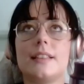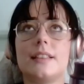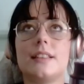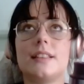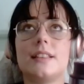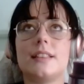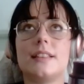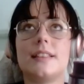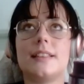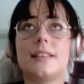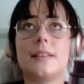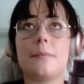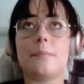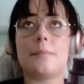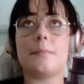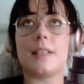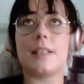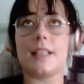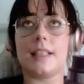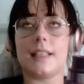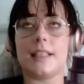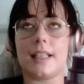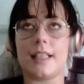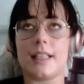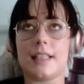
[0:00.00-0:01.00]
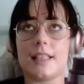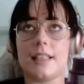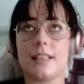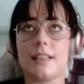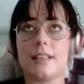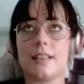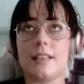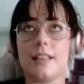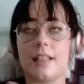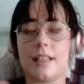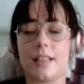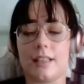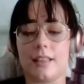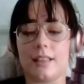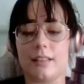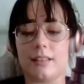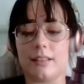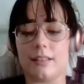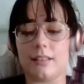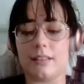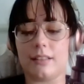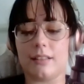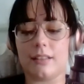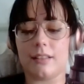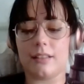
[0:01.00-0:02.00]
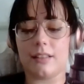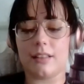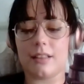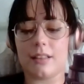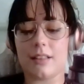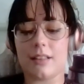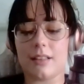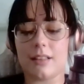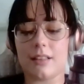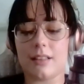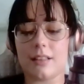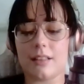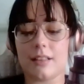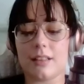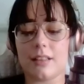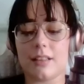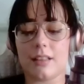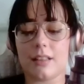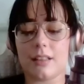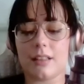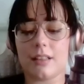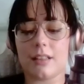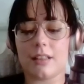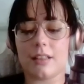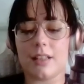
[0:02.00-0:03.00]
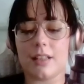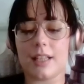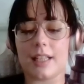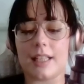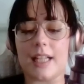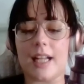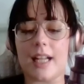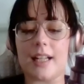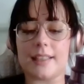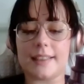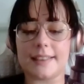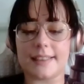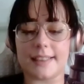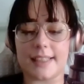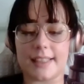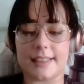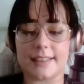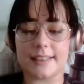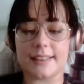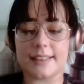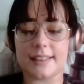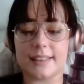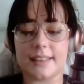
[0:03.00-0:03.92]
something that you can access